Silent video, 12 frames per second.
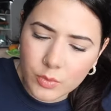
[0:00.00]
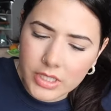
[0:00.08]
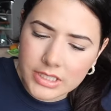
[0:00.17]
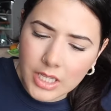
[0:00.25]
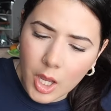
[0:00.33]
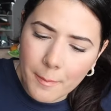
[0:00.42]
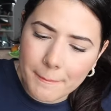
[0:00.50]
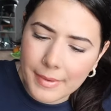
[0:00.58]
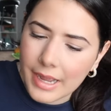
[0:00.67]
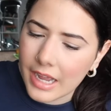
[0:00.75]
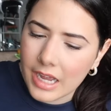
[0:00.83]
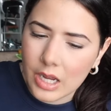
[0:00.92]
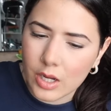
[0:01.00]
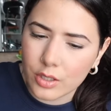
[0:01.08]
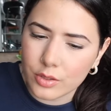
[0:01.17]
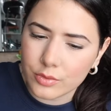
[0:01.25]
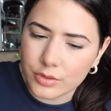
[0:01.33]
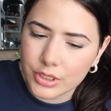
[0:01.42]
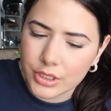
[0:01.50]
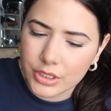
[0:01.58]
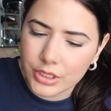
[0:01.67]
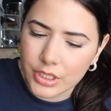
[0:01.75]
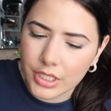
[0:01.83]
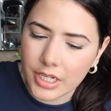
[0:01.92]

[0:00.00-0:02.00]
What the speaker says: was about,